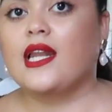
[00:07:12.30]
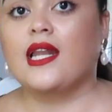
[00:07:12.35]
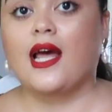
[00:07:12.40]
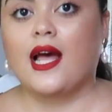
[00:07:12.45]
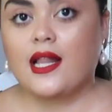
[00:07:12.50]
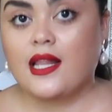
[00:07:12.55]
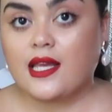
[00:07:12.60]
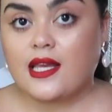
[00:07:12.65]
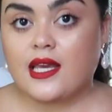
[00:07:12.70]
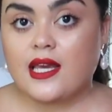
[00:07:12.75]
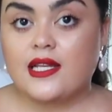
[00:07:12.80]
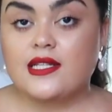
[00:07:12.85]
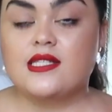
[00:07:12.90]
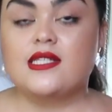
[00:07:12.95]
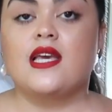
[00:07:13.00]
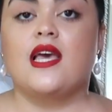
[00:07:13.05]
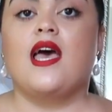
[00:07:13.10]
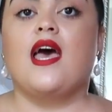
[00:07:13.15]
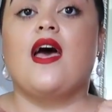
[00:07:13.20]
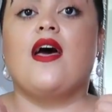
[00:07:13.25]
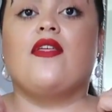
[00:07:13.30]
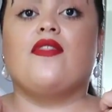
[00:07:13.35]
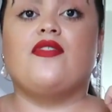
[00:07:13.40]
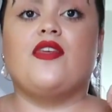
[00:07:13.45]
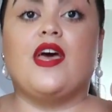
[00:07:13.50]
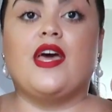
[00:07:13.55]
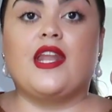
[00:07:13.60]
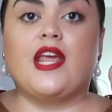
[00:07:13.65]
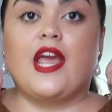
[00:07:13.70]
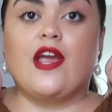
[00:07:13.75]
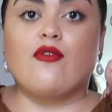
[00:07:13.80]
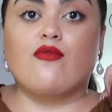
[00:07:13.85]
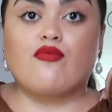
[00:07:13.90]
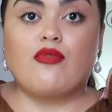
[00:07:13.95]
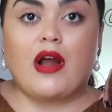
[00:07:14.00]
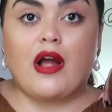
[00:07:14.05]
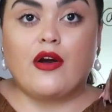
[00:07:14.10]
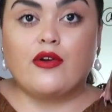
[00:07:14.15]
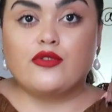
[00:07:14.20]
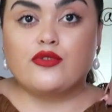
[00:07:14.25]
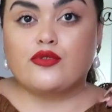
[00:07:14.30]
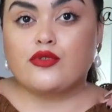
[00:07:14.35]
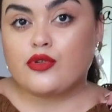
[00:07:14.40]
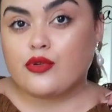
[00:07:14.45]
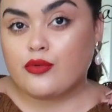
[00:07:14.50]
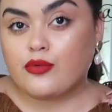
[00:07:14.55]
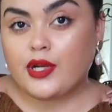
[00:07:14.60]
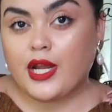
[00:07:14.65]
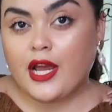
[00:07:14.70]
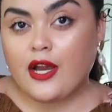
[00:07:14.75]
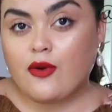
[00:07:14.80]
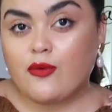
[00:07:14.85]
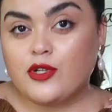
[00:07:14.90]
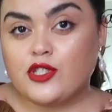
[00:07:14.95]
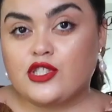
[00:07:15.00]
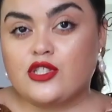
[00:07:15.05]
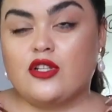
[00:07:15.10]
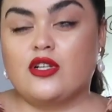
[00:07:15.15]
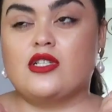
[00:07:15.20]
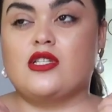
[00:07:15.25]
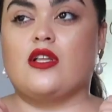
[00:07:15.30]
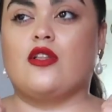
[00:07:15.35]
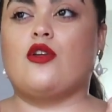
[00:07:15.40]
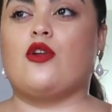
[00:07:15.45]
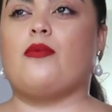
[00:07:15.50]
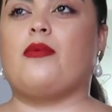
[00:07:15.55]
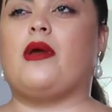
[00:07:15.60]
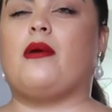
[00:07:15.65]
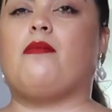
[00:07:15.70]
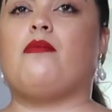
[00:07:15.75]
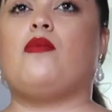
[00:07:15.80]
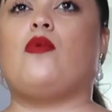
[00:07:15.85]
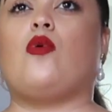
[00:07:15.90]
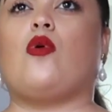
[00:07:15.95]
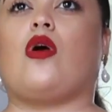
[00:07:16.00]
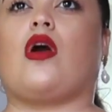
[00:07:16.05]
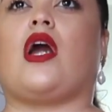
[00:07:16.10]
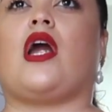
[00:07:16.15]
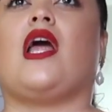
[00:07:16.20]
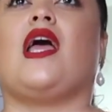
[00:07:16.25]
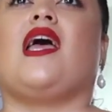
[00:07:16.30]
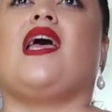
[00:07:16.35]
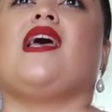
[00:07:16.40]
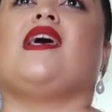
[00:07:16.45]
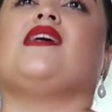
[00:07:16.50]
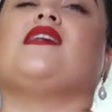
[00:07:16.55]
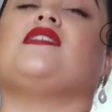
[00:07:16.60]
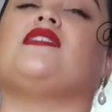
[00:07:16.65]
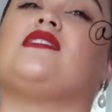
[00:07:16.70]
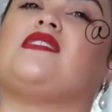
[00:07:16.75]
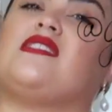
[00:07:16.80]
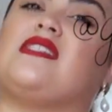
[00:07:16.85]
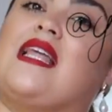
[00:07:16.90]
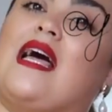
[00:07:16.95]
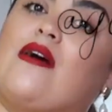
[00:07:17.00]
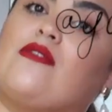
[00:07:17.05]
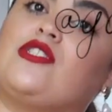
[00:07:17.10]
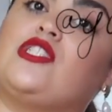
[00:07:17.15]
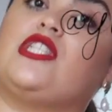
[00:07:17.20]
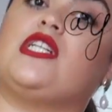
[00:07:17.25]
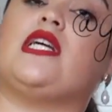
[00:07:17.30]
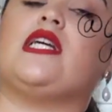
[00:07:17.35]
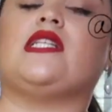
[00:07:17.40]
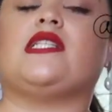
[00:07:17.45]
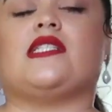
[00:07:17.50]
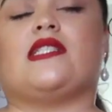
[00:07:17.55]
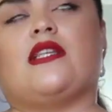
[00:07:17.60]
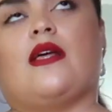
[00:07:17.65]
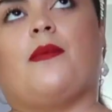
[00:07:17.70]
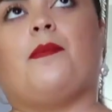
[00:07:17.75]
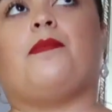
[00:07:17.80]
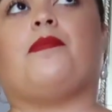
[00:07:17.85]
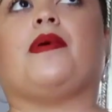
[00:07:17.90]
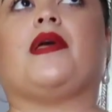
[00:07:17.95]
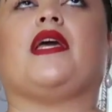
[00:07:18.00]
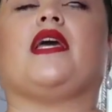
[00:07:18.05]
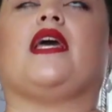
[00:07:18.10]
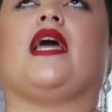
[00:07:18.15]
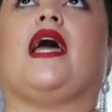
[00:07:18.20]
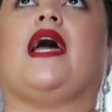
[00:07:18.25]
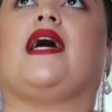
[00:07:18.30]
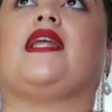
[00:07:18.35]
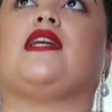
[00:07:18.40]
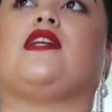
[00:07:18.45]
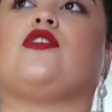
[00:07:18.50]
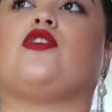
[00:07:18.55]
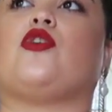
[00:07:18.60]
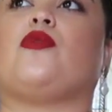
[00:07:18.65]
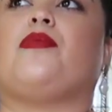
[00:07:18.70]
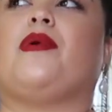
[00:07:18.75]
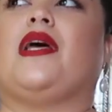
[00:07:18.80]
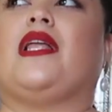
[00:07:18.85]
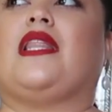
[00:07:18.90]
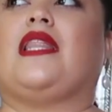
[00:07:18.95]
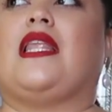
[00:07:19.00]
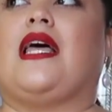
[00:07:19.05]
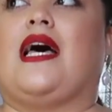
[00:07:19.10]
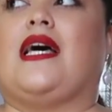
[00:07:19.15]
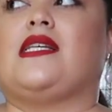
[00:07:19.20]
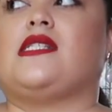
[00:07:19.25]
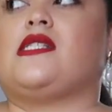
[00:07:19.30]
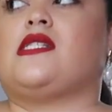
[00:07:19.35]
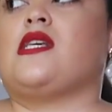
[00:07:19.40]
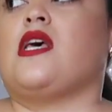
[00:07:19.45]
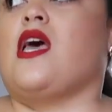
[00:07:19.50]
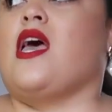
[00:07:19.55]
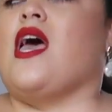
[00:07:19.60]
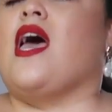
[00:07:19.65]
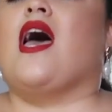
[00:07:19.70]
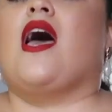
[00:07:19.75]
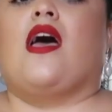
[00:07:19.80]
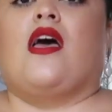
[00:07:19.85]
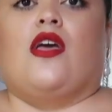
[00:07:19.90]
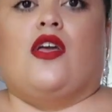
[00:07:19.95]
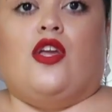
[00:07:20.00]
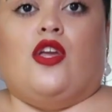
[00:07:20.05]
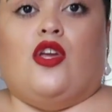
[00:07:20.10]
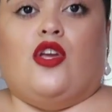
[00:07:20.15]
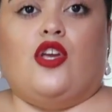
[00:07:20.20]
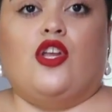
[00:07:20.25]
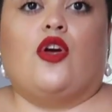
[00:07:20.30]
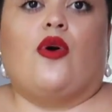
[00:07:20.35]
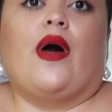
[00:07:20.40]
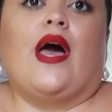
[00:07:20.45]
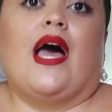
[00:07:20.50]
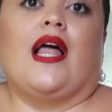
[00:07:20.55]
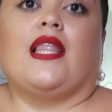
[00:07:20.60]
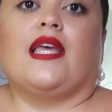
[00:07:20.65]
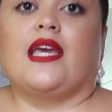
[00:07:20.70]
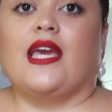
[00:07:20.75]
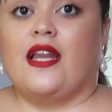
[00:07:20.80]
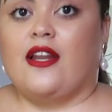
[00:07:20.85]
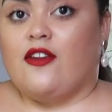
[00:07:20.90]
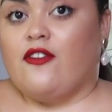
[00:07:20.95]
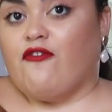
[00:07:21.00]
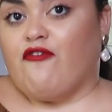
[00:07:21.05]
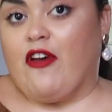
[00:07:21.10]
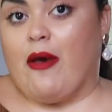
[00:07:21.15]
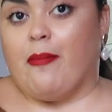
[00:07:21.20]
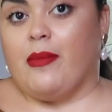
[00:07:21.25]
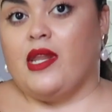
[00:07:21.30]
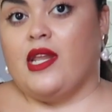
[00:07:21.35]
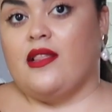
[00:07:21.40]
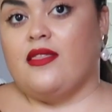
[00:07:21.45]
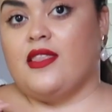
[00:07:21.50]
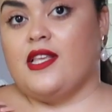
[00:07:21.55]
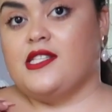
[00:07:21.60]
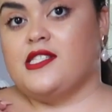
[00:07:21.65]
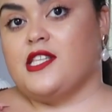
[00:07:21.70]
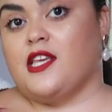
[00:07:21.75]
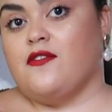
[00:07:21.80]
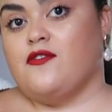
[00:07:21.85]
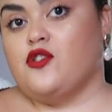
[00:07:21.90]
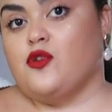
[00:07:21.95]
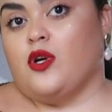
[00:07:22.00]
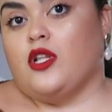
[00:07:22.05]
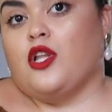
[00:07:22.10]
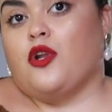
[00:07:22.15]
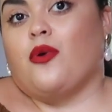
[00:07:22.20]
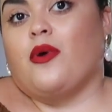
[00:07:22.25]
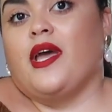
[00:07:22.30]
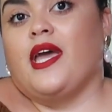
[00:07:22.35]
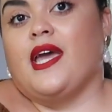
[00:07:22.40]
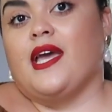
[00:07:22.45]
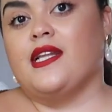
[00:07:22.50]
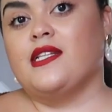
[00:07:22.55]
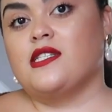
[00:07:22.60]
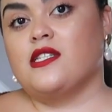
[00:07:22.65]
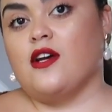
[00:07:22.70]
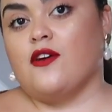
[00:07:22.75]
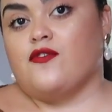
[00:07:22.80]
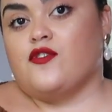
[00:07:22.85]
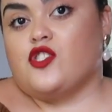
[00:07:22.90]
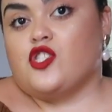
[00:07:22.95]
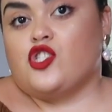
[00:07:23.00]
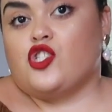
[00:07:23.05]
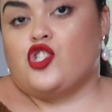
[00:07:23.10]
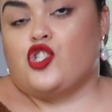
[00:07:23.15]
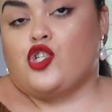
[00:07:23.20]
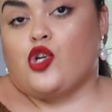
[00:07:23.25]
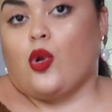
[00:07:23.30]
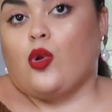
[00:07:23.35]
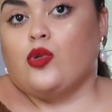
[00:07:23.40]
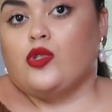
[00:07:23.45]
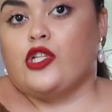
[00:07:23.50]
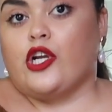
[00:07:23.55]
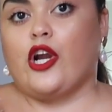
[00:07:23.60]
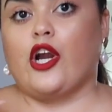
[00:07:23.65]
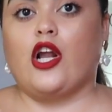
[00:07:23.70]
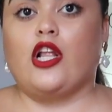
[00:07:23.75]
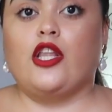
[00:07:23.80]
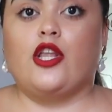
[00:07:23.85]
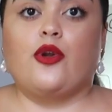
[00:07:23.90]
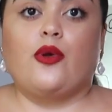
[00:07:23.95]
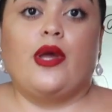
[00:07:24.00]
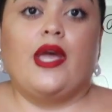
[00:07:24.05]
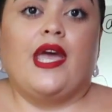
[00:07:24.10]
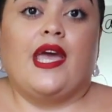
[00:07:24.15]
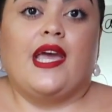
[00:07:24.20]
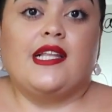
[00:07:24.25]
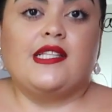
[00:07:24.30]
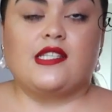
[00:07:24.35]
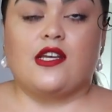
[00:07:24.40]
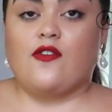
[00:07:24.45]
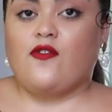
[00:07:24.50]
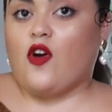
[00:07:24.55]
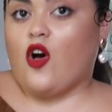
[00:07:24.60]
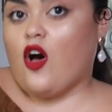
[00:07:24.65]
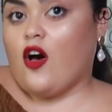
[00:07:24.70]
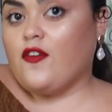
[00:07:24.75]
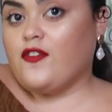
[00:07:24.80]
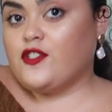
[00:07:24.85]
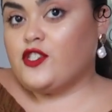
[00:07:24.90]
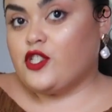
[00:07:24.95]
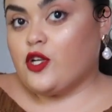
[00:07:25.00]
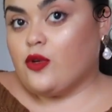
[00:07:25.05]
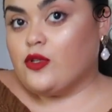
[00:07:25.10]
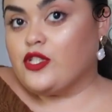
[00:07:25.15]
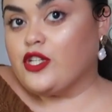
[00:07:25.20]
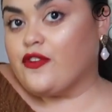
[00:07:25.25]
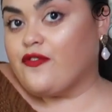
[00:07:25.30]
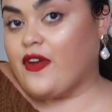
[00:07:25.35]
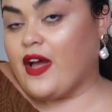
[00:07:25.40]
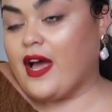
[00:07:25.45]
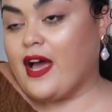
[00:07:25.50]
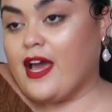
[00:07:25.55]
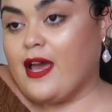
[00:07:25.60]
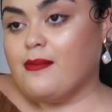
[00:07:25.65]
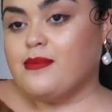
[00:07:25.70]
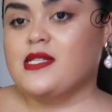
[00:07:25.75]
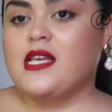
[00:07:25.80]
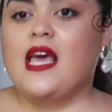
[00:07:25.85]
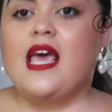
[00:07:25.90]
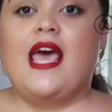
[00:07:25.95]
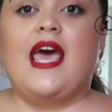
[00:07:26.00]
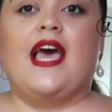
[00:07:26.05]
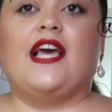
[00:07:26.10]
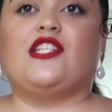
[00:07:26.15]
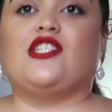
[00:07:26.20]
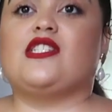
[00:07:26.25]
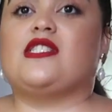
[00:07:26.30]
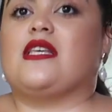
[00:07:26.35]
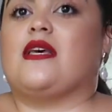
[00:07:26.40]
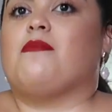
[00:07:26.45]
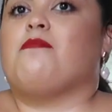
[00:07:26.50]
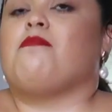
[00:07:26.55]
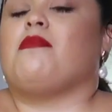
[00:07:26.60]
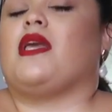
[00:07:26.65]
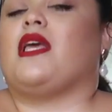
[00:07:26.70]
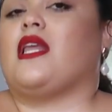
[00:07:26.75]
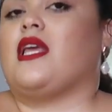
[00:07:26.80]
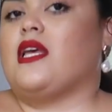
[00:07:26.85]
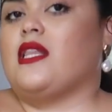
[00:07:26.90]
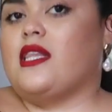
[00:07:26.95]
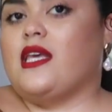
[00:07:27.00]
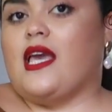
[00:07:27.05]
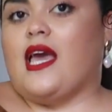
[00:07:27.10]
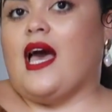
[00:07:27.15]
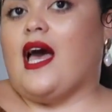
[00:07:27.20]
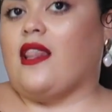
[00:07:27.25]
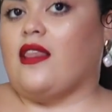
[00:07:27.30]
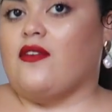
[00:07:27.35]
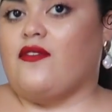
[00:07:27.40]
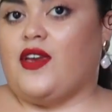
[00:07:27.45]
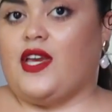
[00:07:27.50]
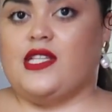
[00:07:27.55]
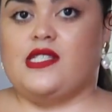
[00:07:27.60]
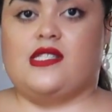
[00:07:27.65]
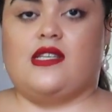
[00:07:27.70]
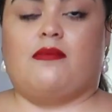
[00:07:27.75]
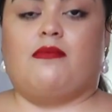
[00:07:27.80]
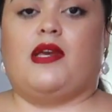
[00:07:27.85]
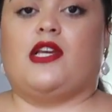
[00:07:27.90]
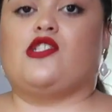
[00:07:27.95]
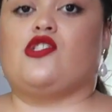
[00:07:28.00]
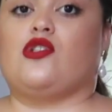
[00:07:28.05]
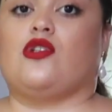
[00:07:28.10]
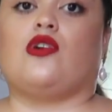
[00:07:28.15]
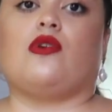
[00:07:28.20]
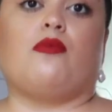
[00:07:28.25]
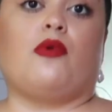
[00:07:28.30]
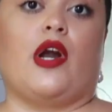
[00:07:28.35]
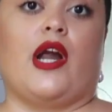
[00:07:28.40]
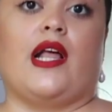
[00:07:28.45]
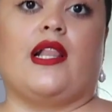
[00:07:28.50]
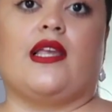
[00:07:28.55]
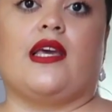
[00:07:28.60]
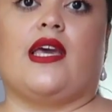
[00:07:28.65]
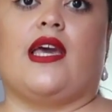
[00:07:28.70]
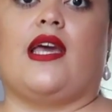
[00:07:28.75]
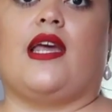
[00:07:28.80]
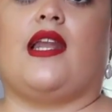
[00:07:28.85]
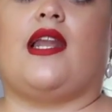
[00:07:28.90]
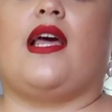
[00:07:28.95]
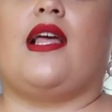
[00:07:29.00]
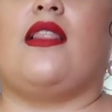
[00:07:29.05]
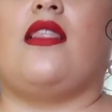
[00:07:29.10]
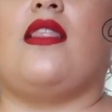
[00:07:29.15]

and elegant than a round crew neck, which looks a little bit more slouchy and slumpy and a little bit less, you know, elegant and feminine. This gives you a little hint of shoulder, a little hint of off shoulder vibes. It just immediately elevates and makes you look more elegant, and I